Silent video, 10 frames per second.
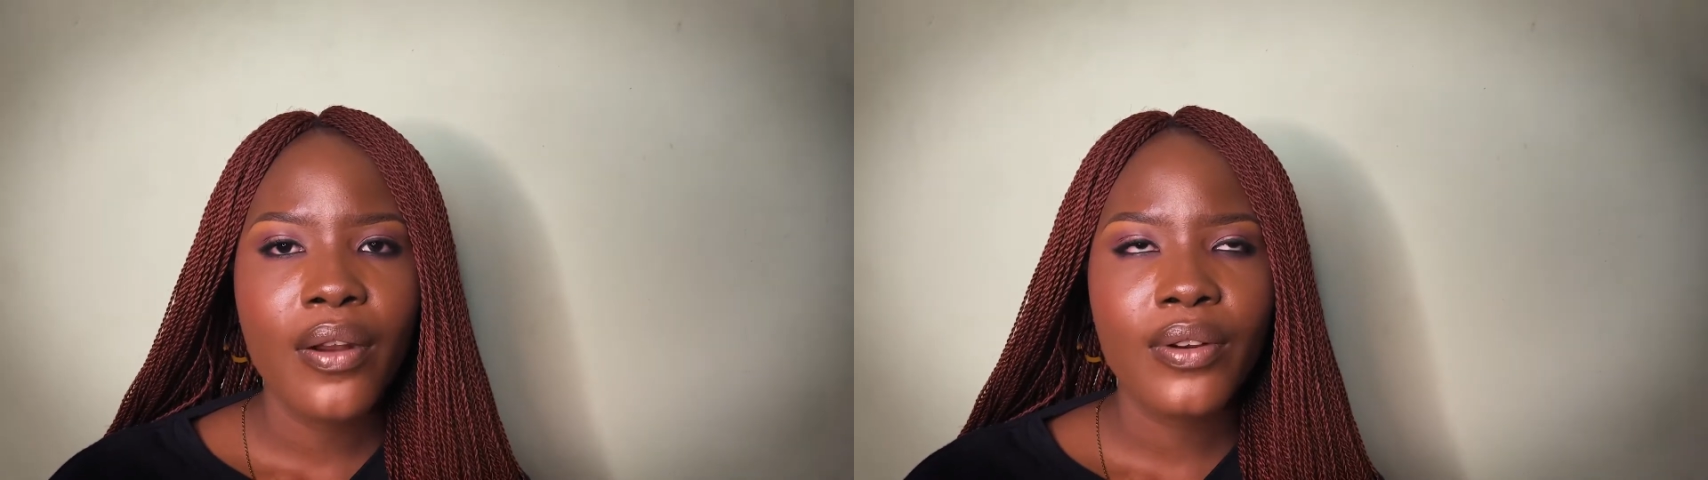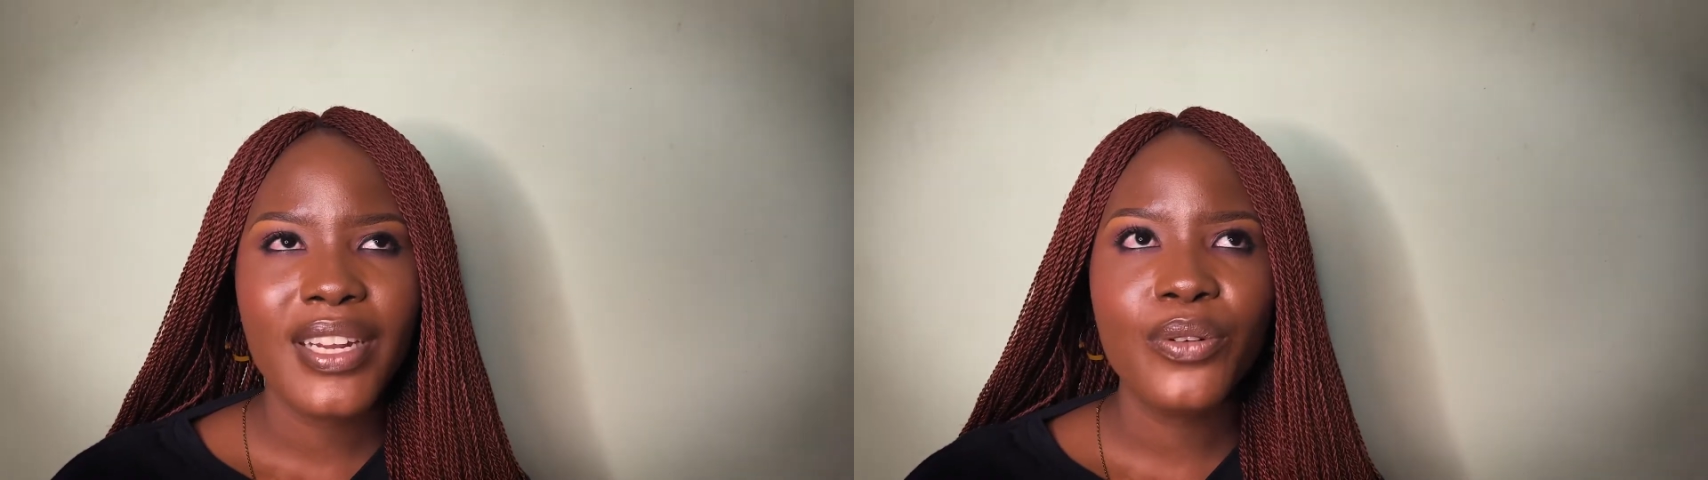
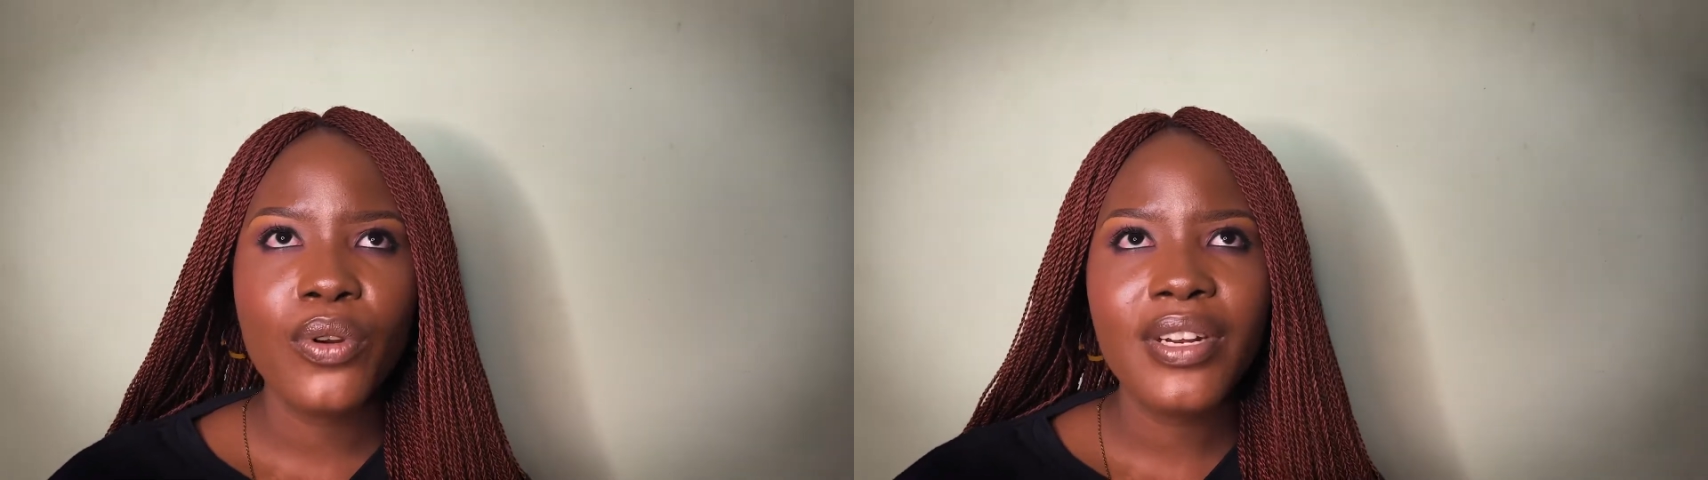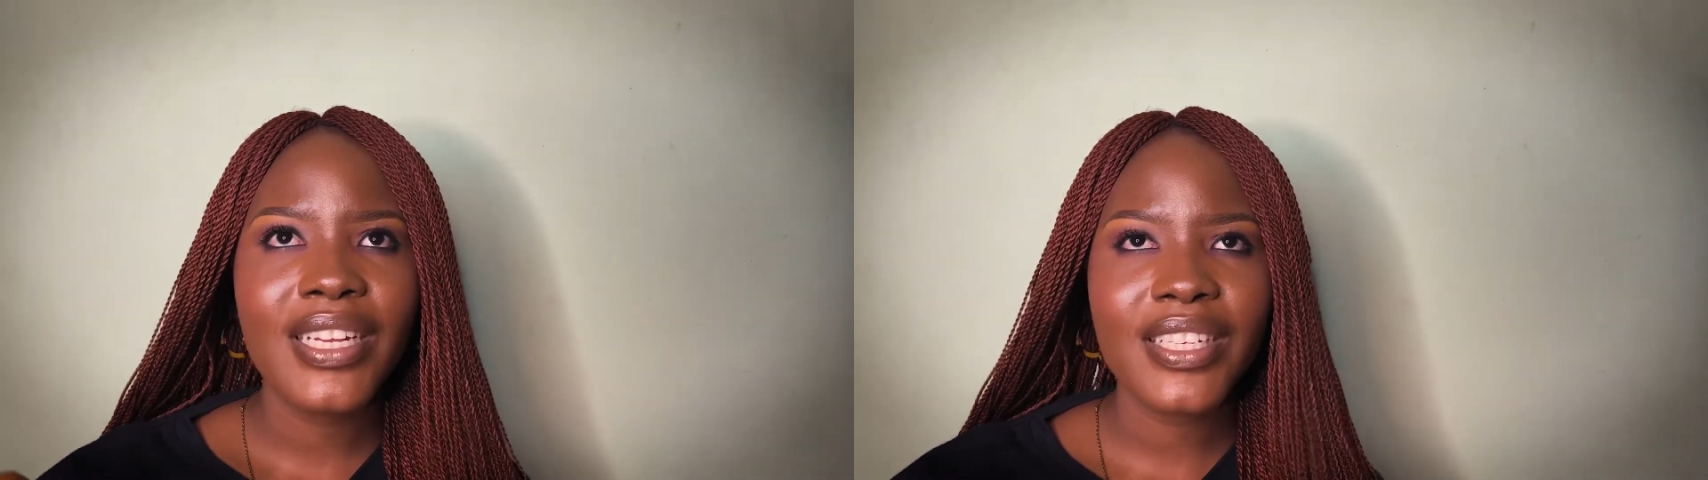they
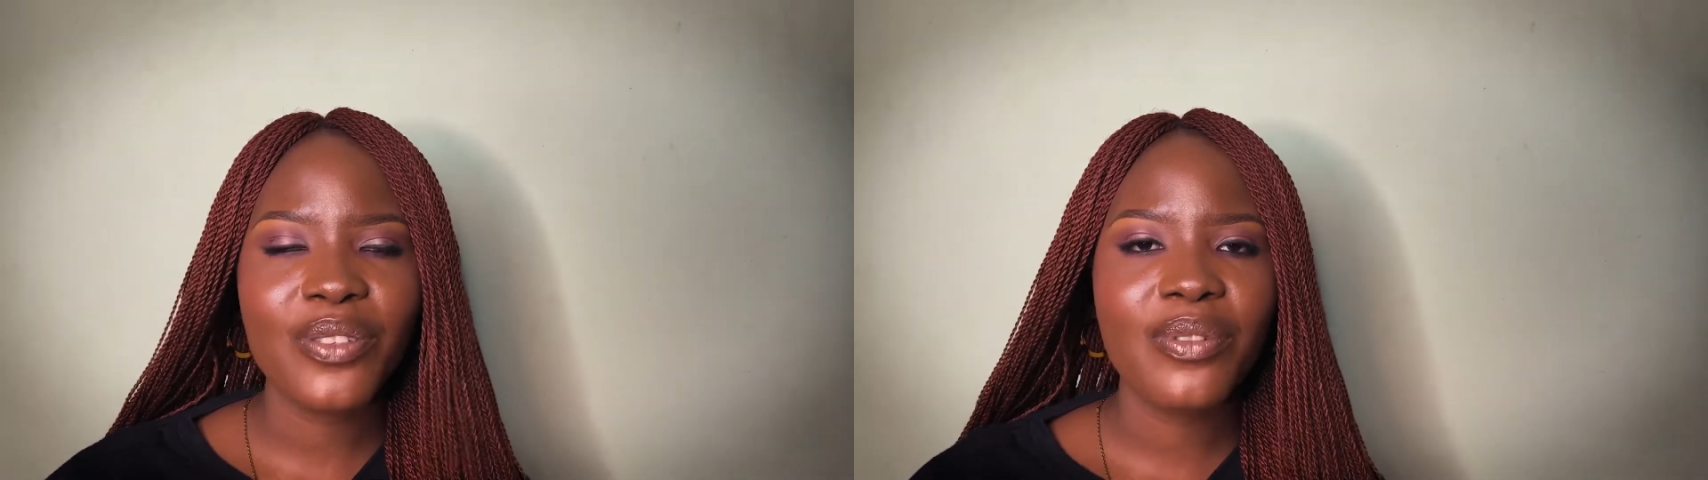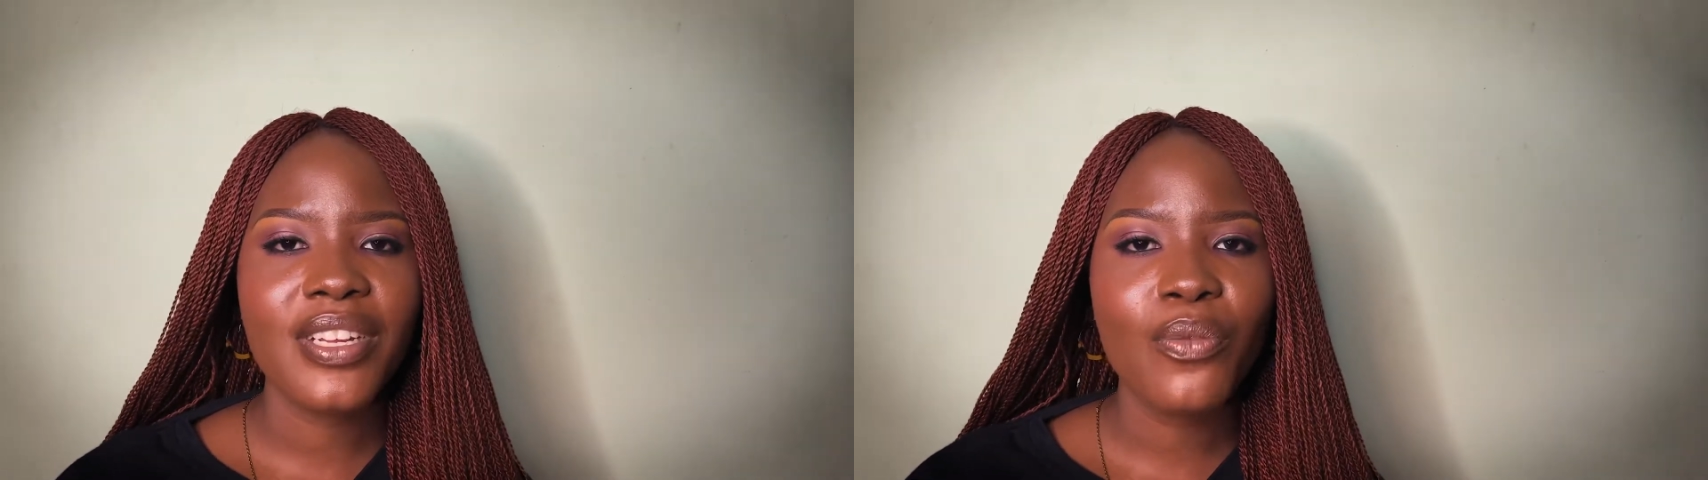don't
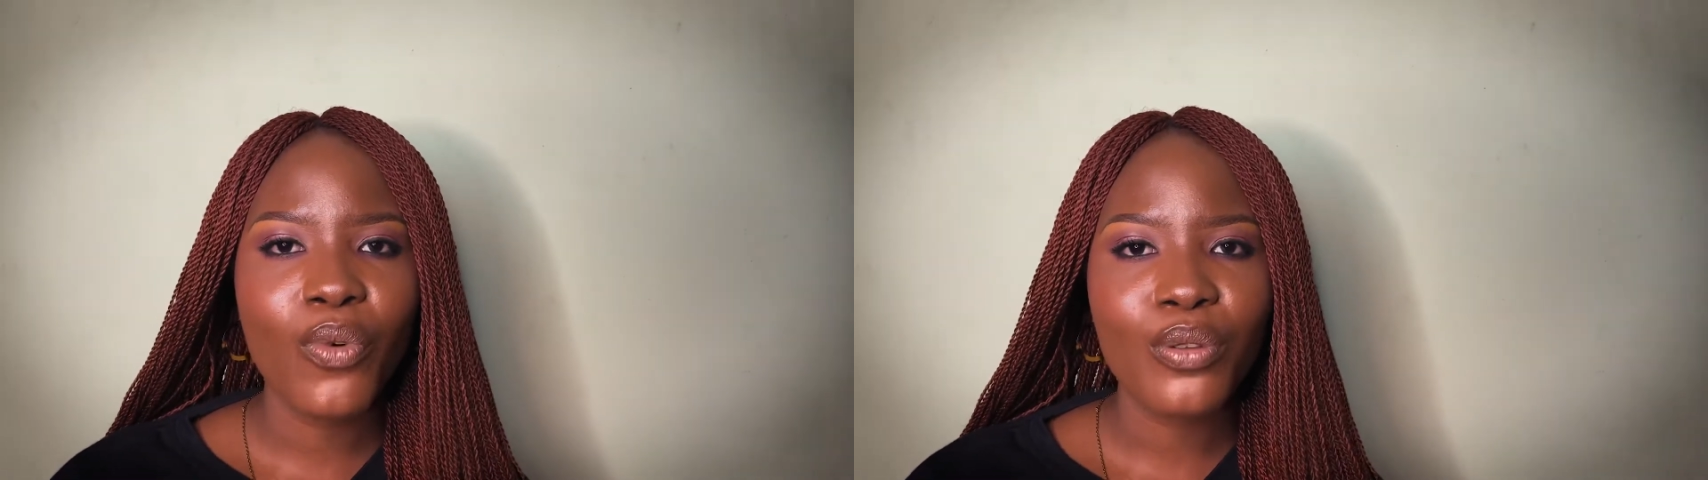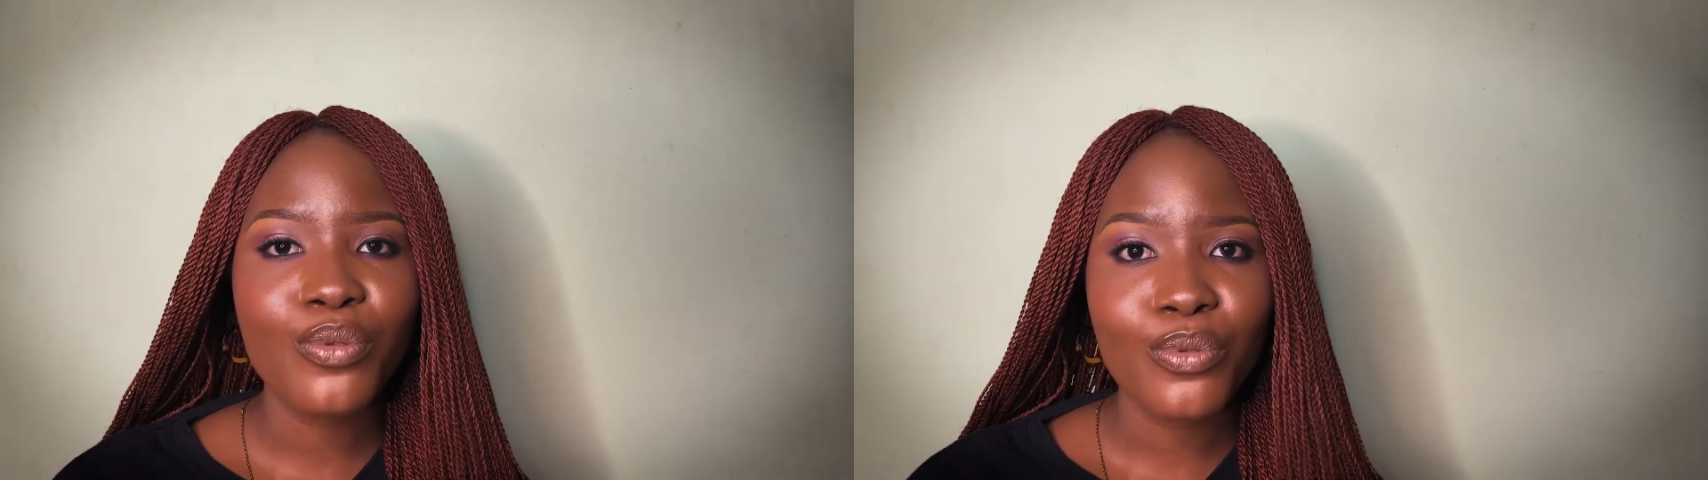necessarily
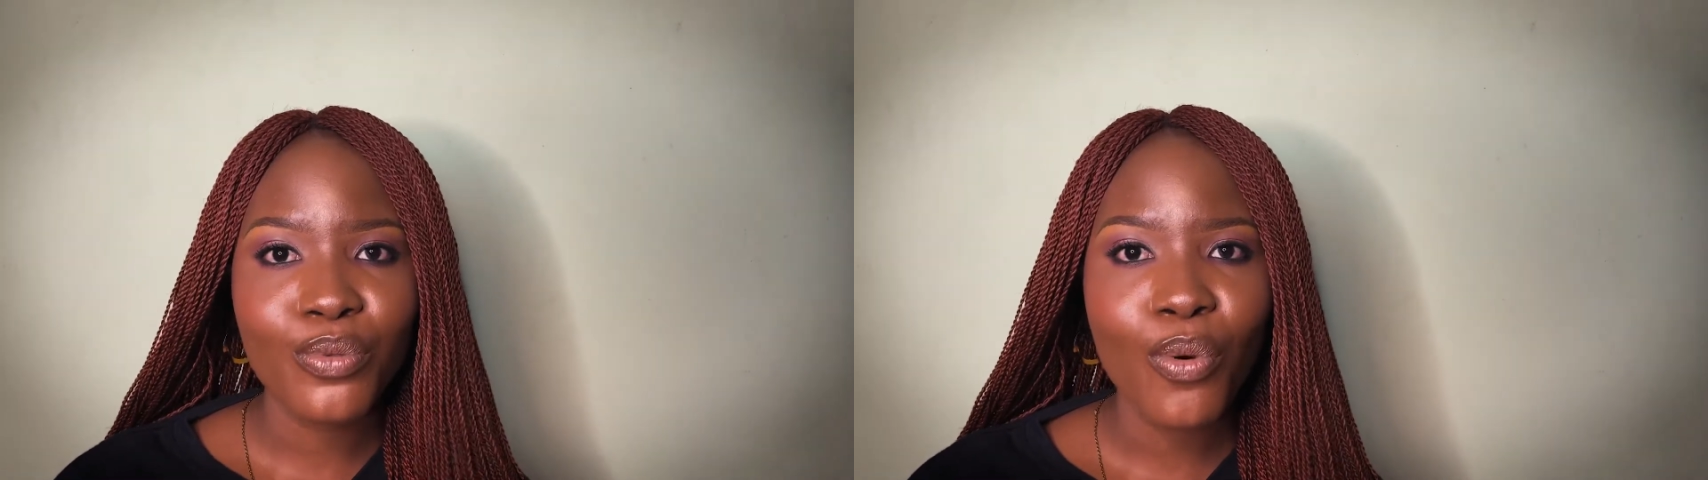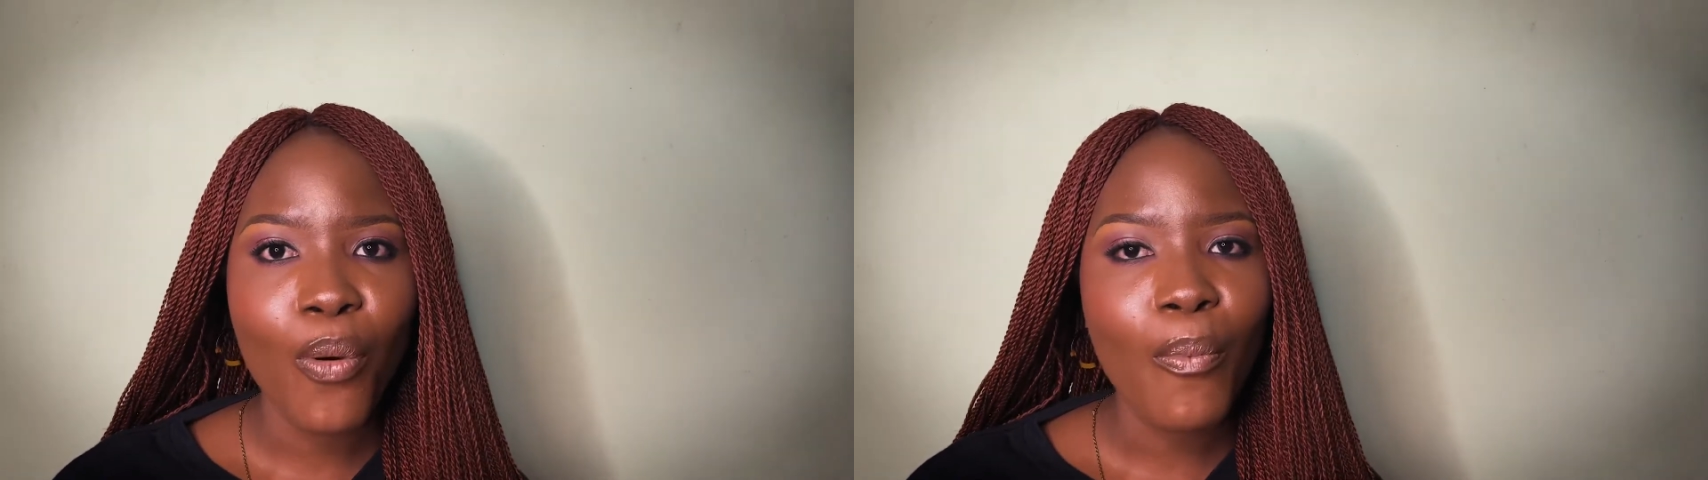want to know